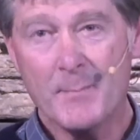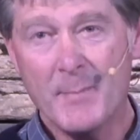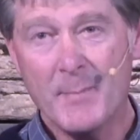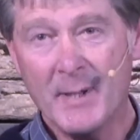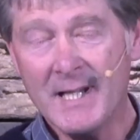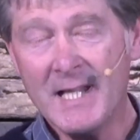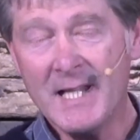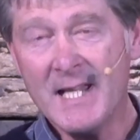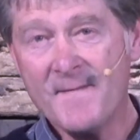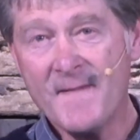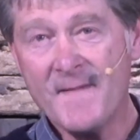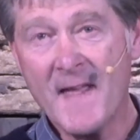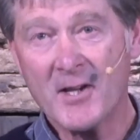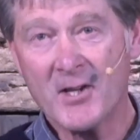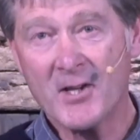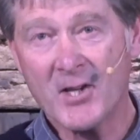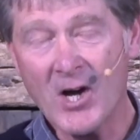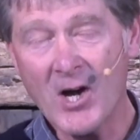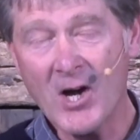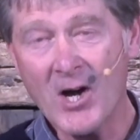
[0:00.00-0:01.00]
to believe
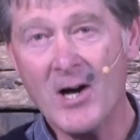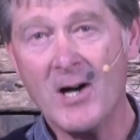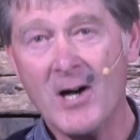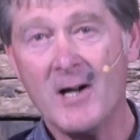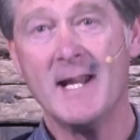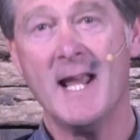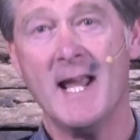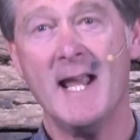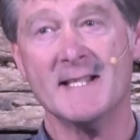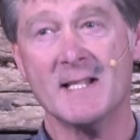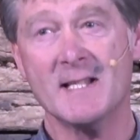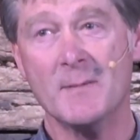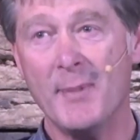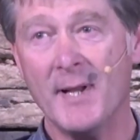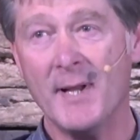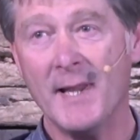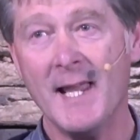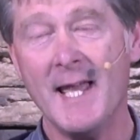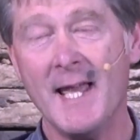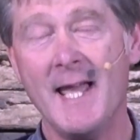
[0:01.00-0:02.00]
that God has a
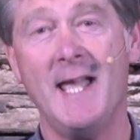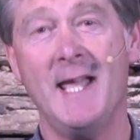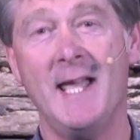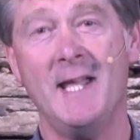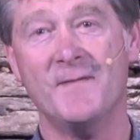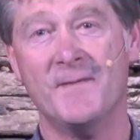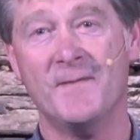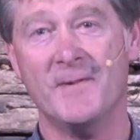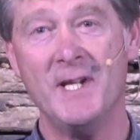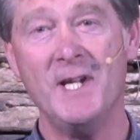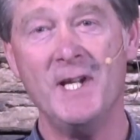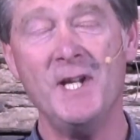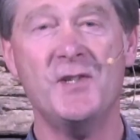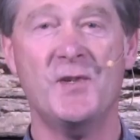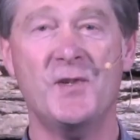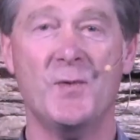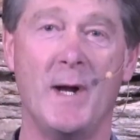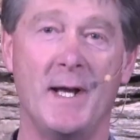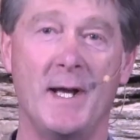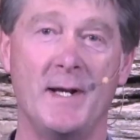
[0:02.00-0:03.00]
plan for
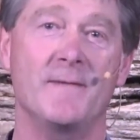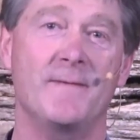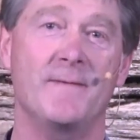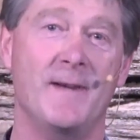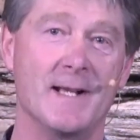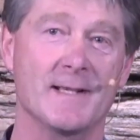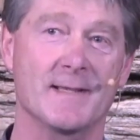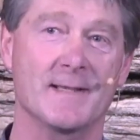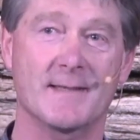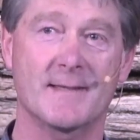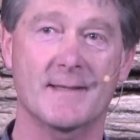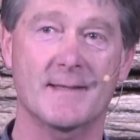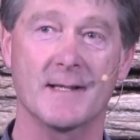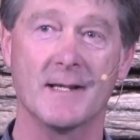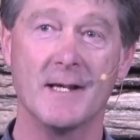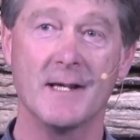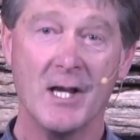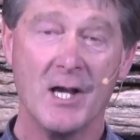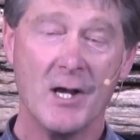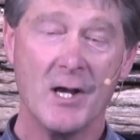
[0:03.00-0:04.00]
each one of
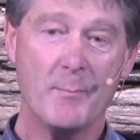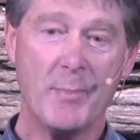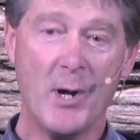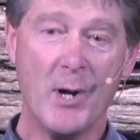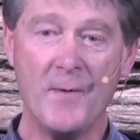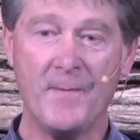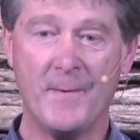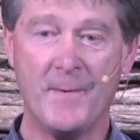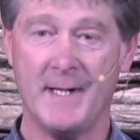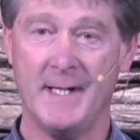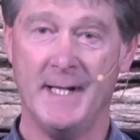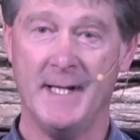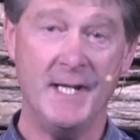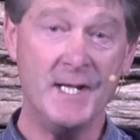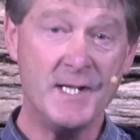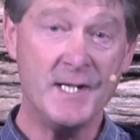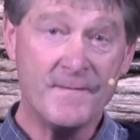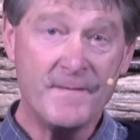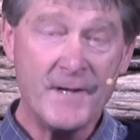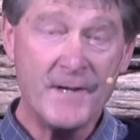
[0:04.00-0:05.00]
us, both on an
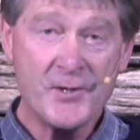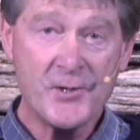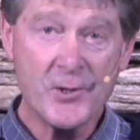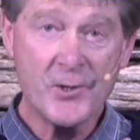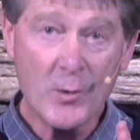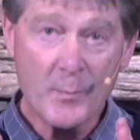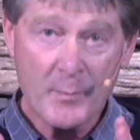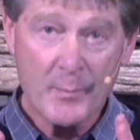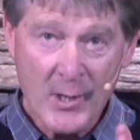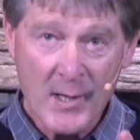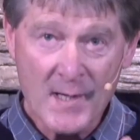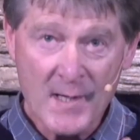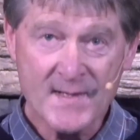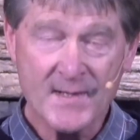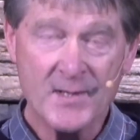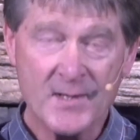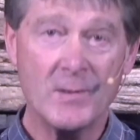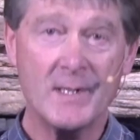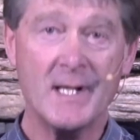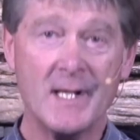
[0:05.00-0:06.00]
individual,
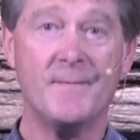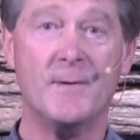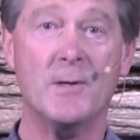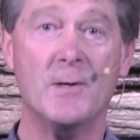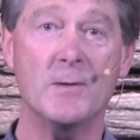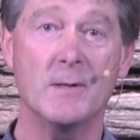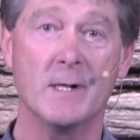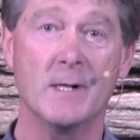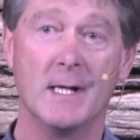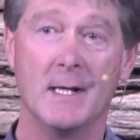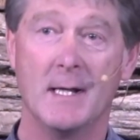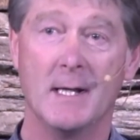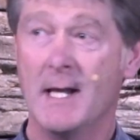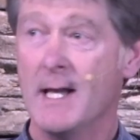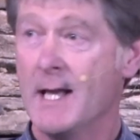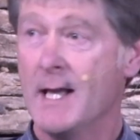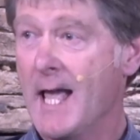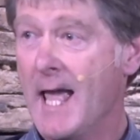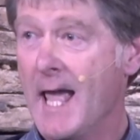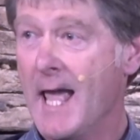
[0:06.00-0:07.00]
personal level,
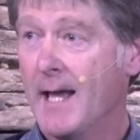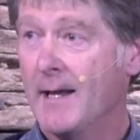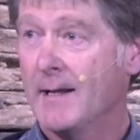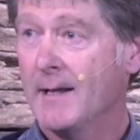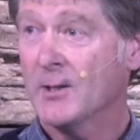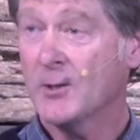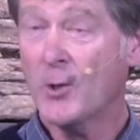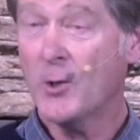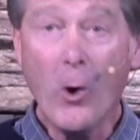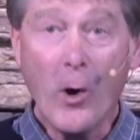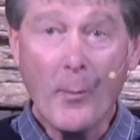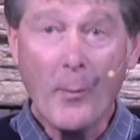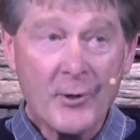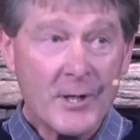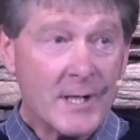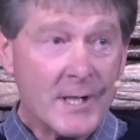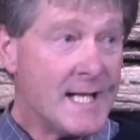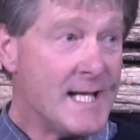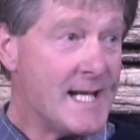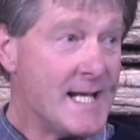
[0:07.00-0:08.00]

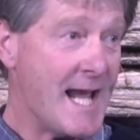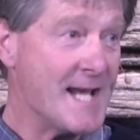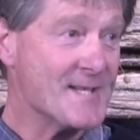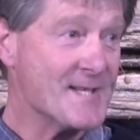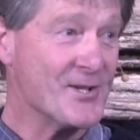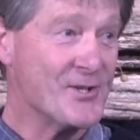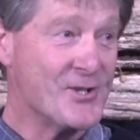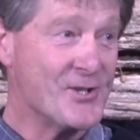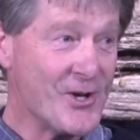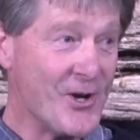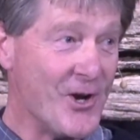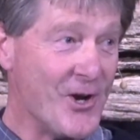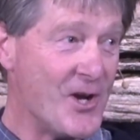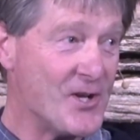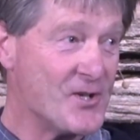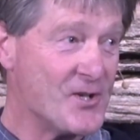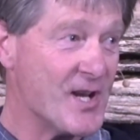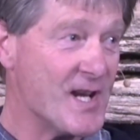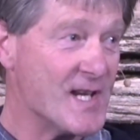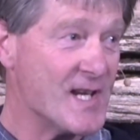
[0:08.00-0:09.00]
corporately as a
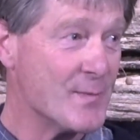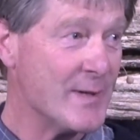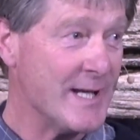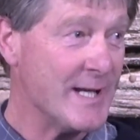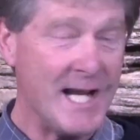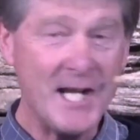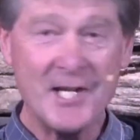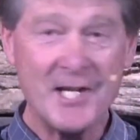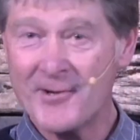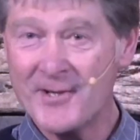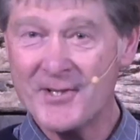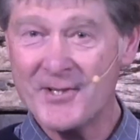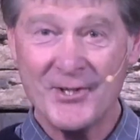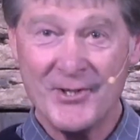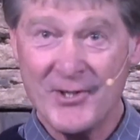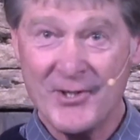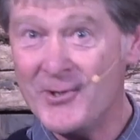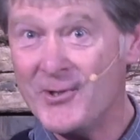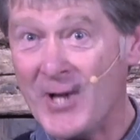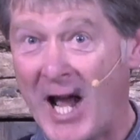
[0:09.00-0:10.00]
church, as we enter
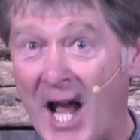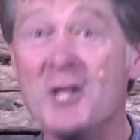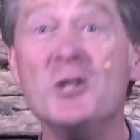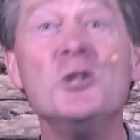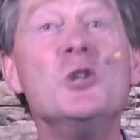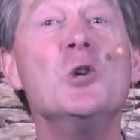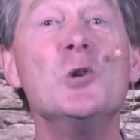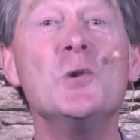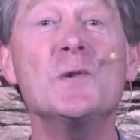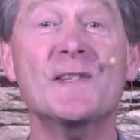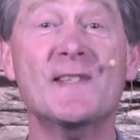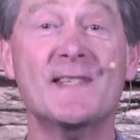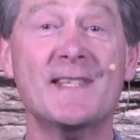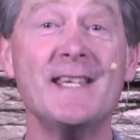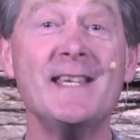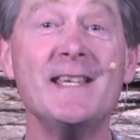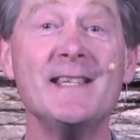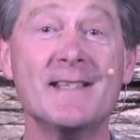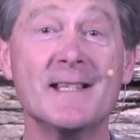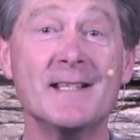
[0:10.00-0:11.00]
into a new
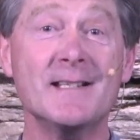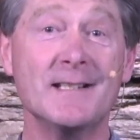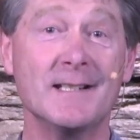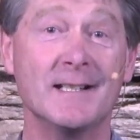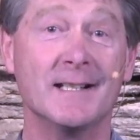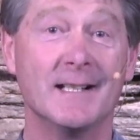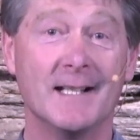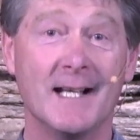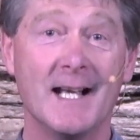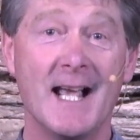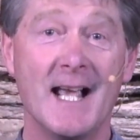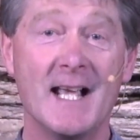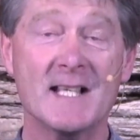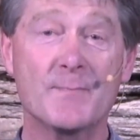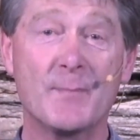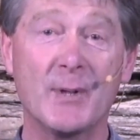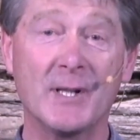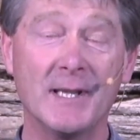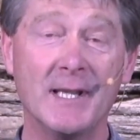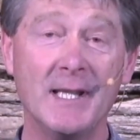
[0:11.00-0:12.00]
season
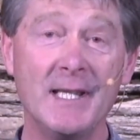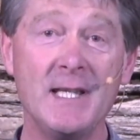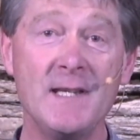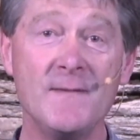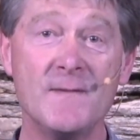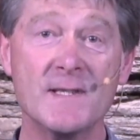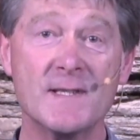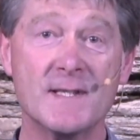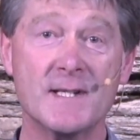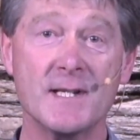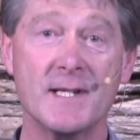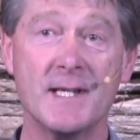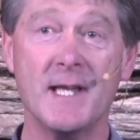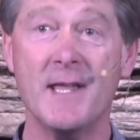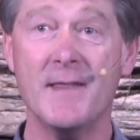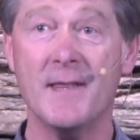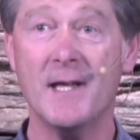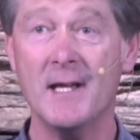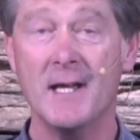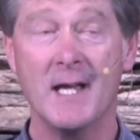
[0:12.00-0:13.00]
as believers
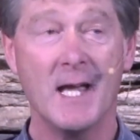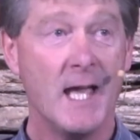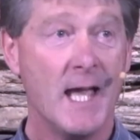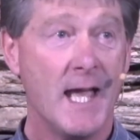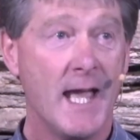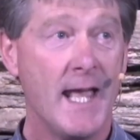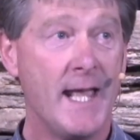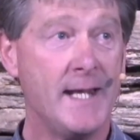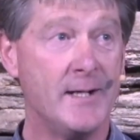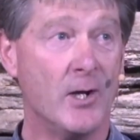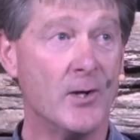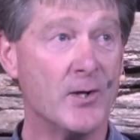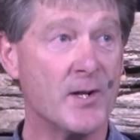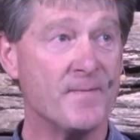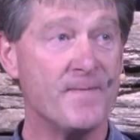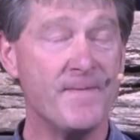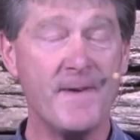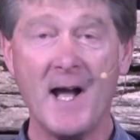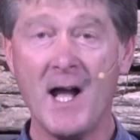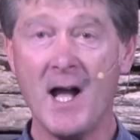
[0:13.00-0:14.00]
together, and on
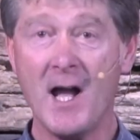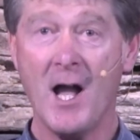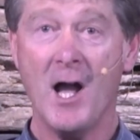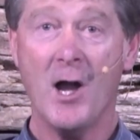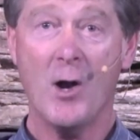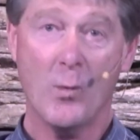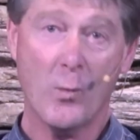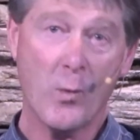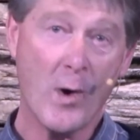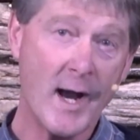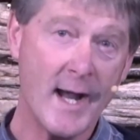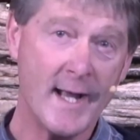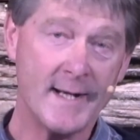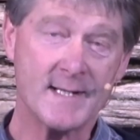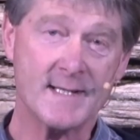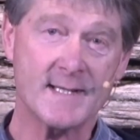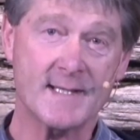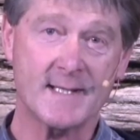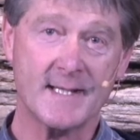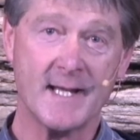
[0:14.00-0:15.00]
a far
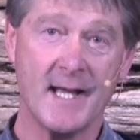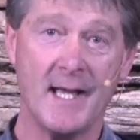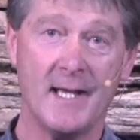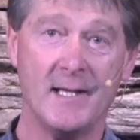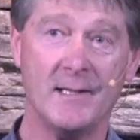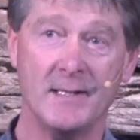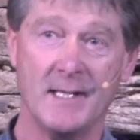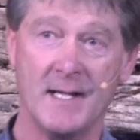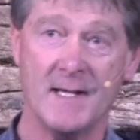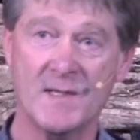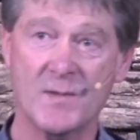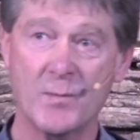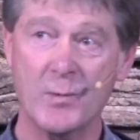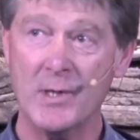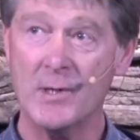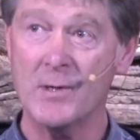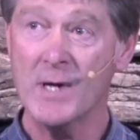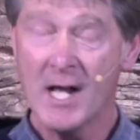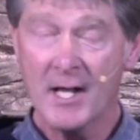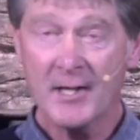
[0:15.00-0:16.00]
wider scale as
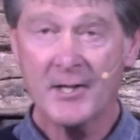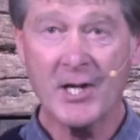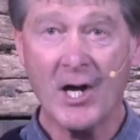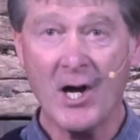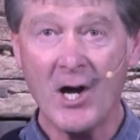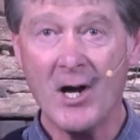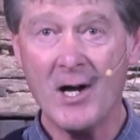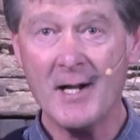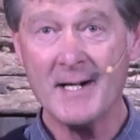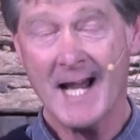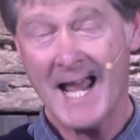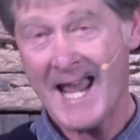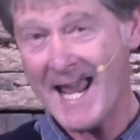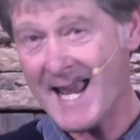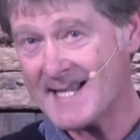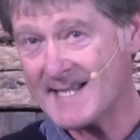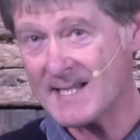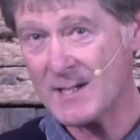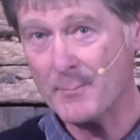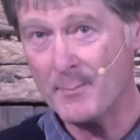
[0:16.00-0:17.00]
well. God
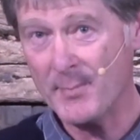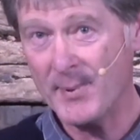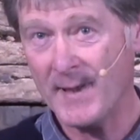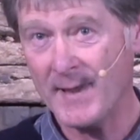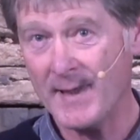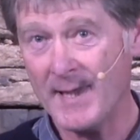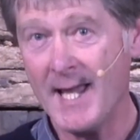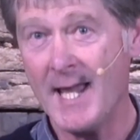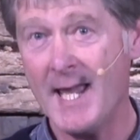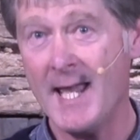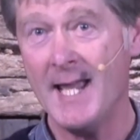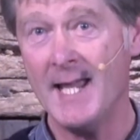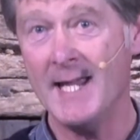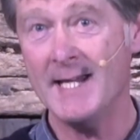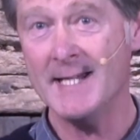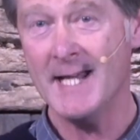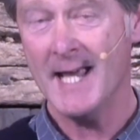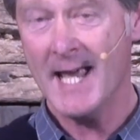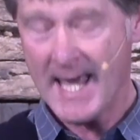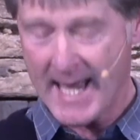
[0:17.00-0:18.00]
has a
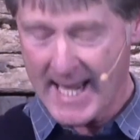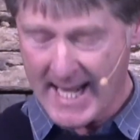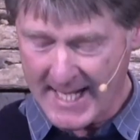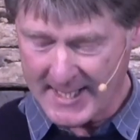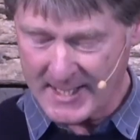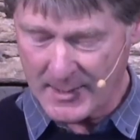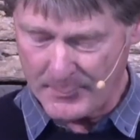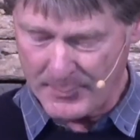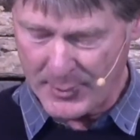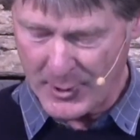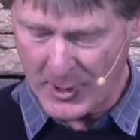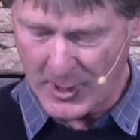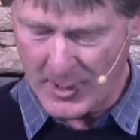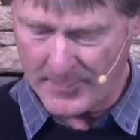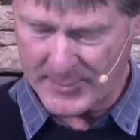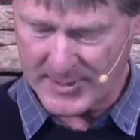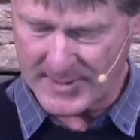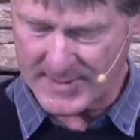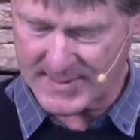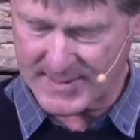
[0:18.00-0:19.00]
plan and a
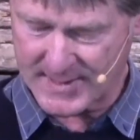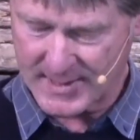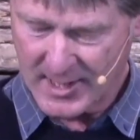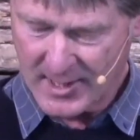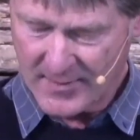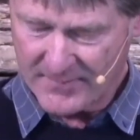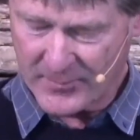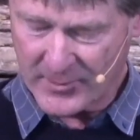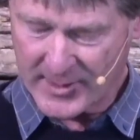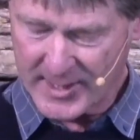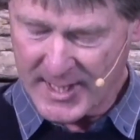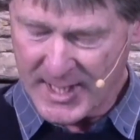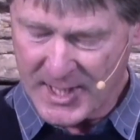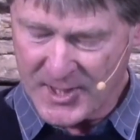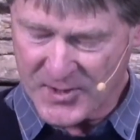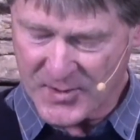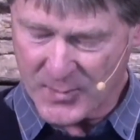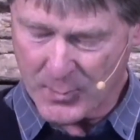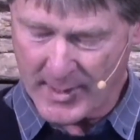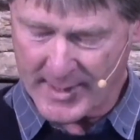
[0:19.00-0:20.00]
purpose for
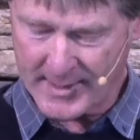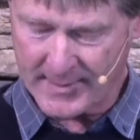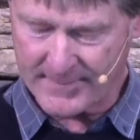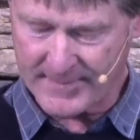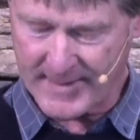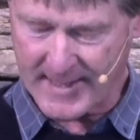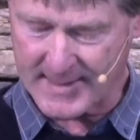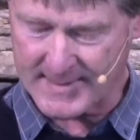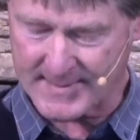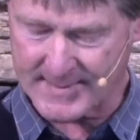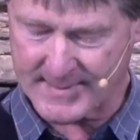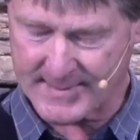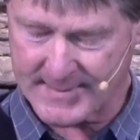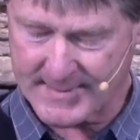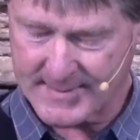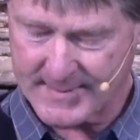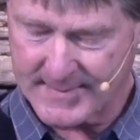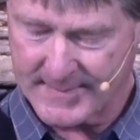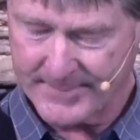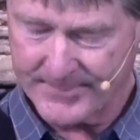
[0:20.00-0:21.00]
each one of
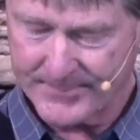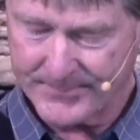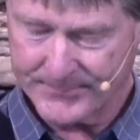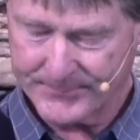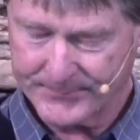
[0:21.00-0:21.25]
us.